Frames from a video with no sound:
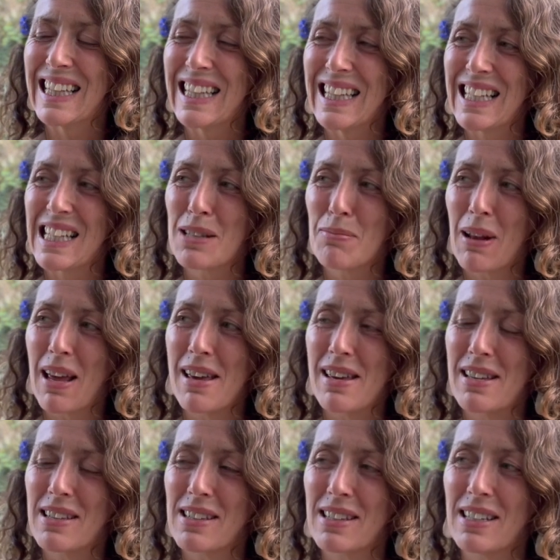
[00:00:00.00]
This
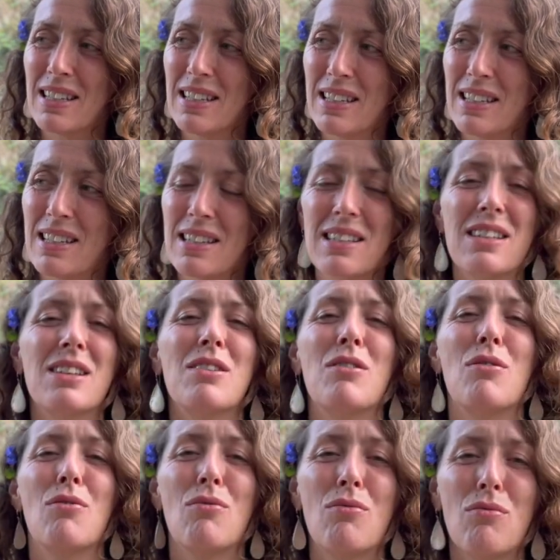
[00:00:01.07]
place is
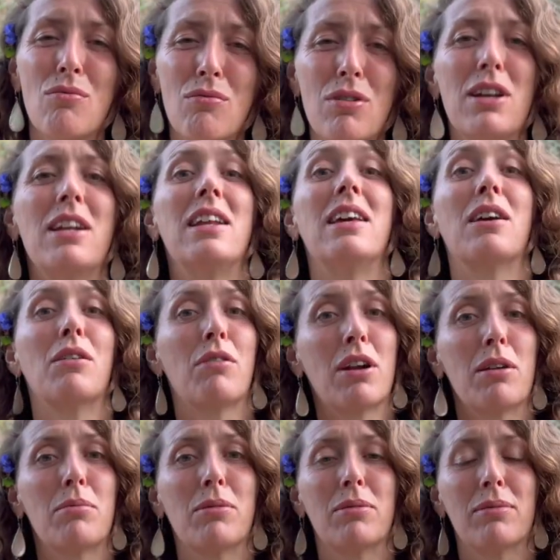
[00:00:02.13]
really
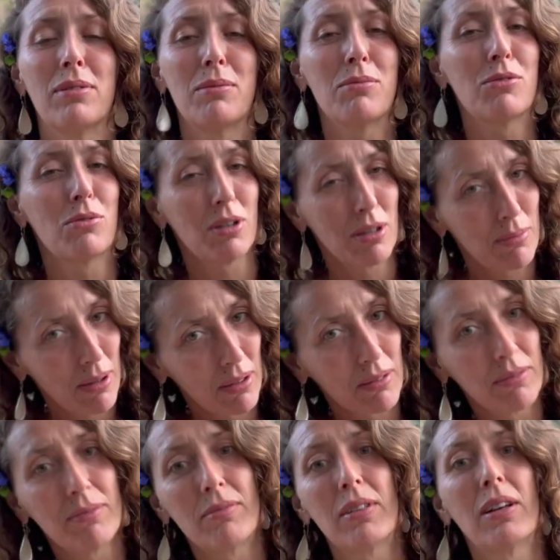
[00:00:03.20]
incredible. I'm talking about
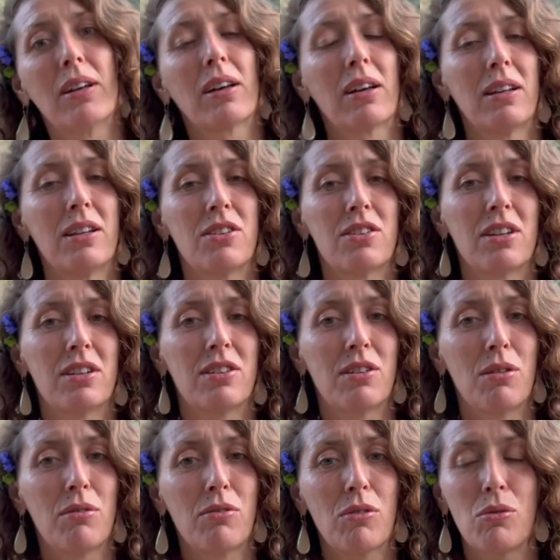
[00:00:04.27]
Rennes-le-Château,
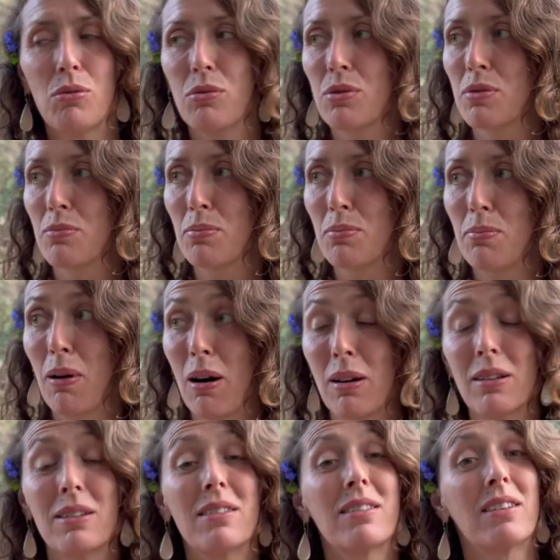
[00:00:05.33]
of course, but
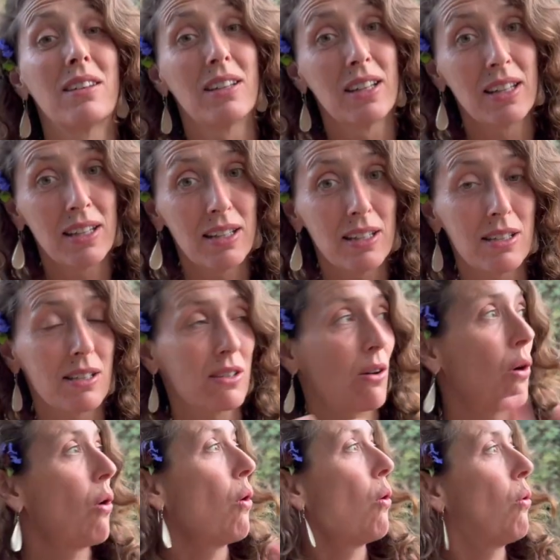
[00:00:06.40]
this
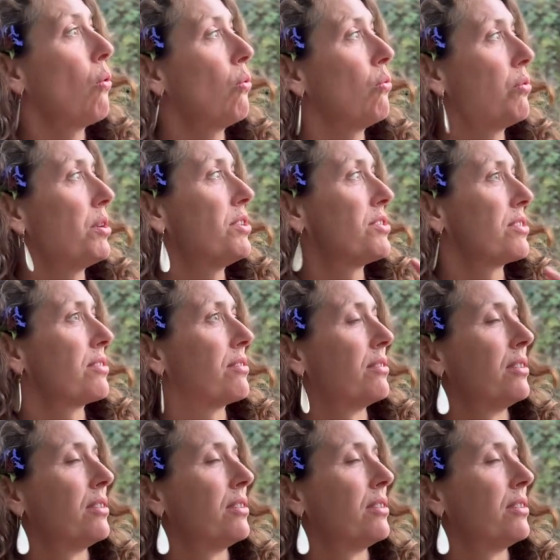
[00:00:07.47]
whole region,